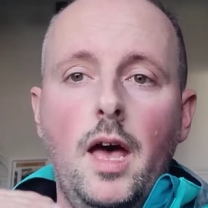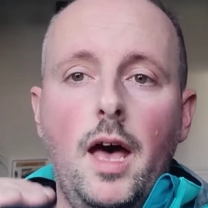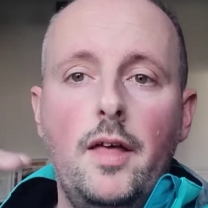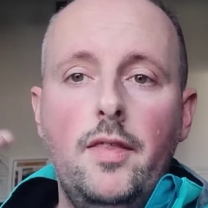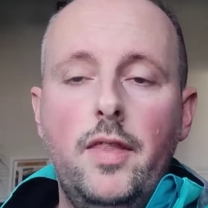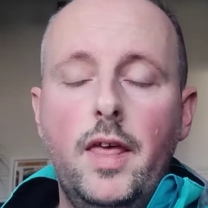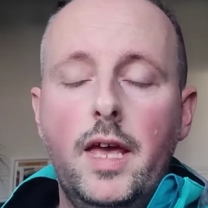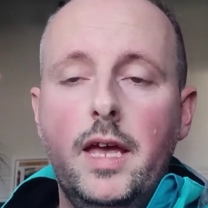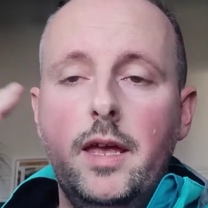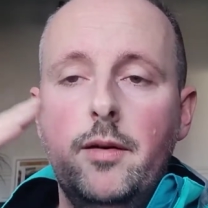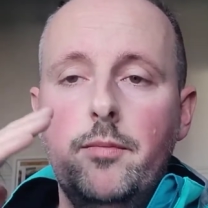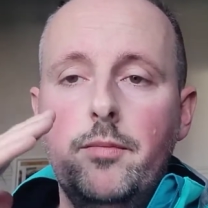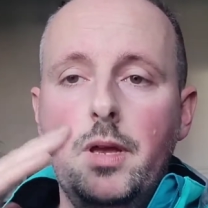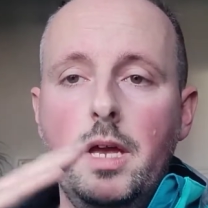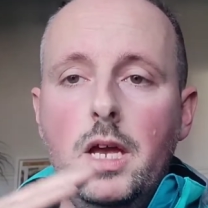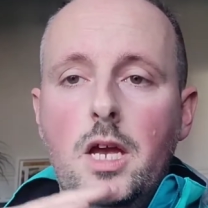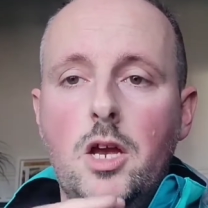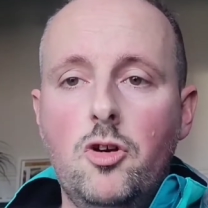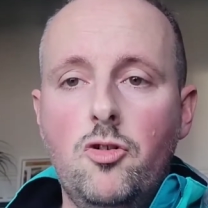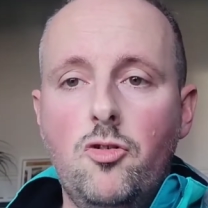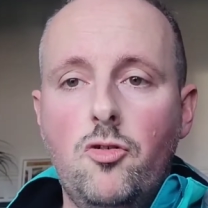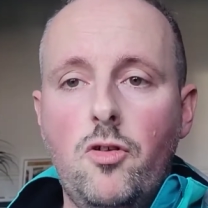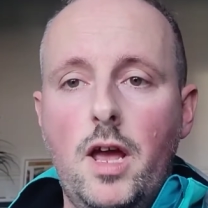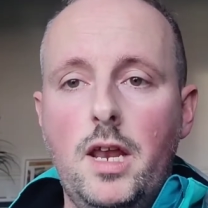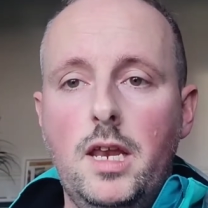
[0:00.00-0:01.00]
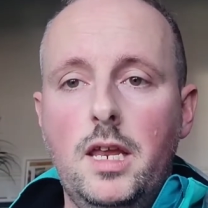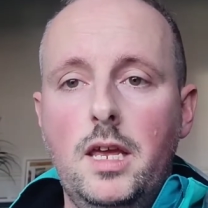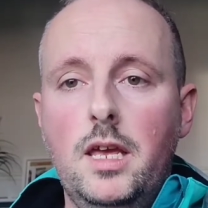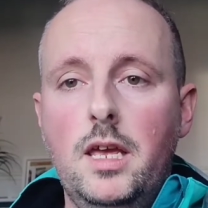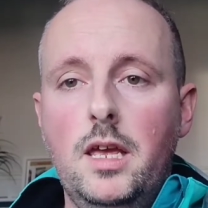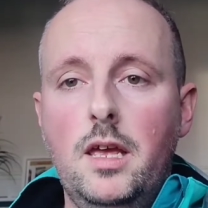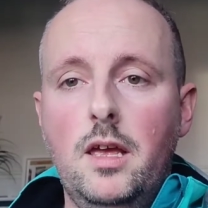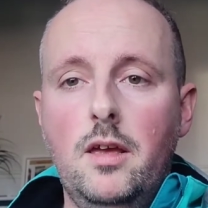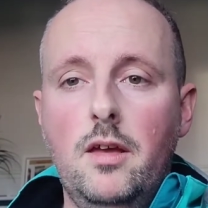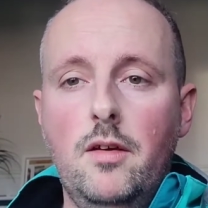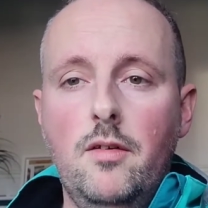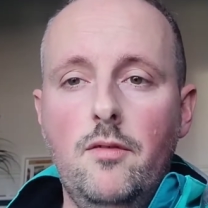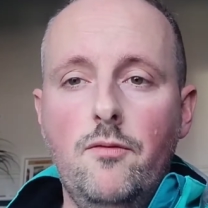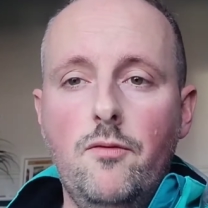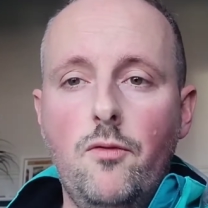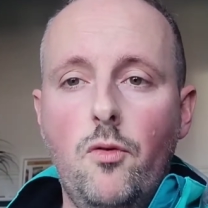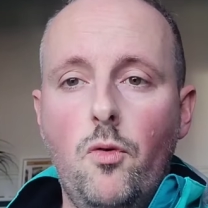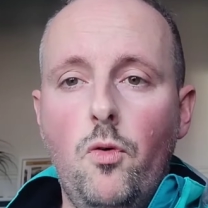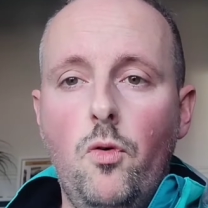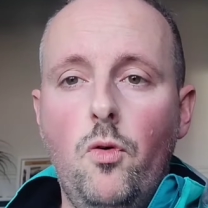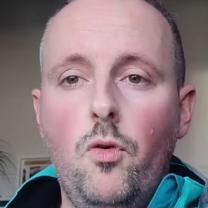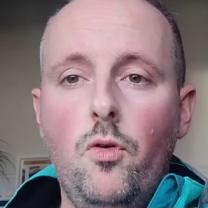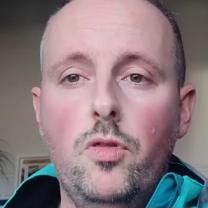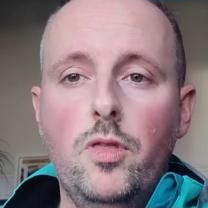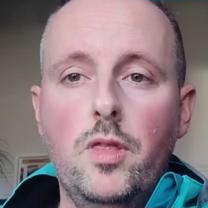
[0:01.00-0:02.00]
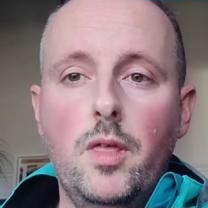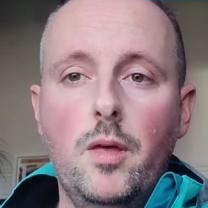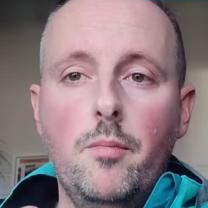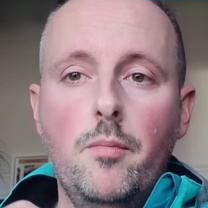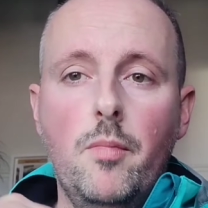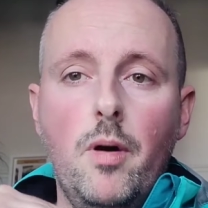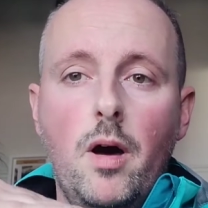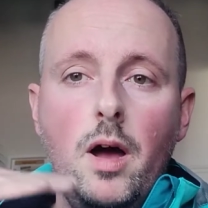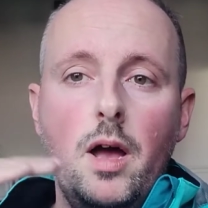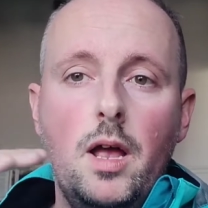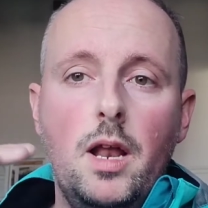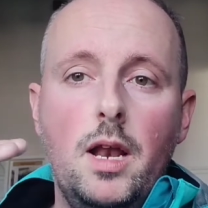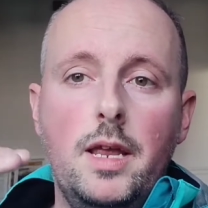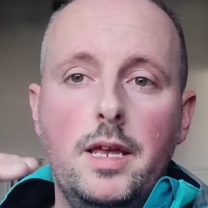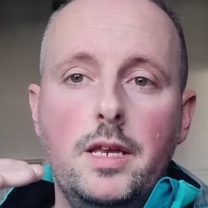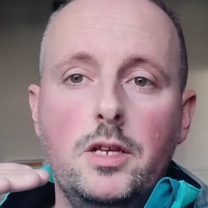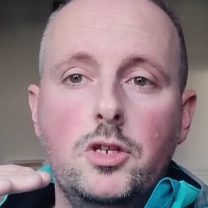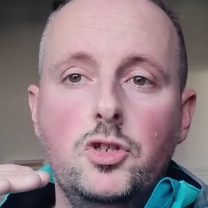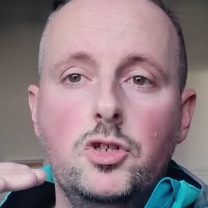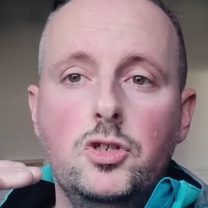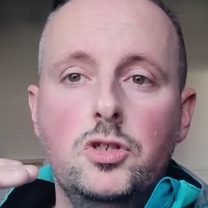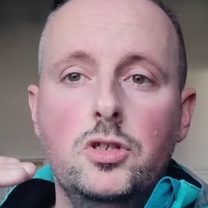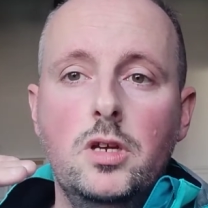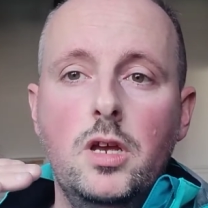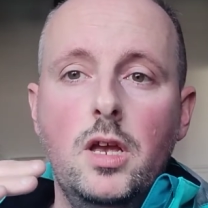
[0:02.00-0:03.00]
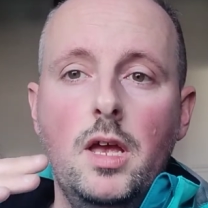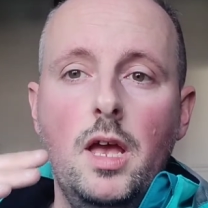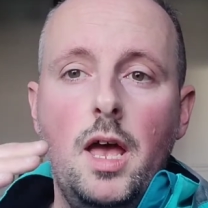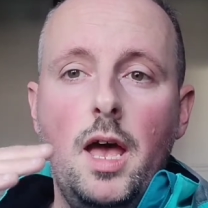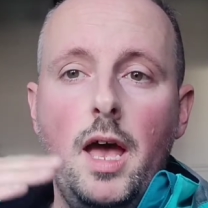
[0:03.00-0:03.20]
And they give me a credit for the mileage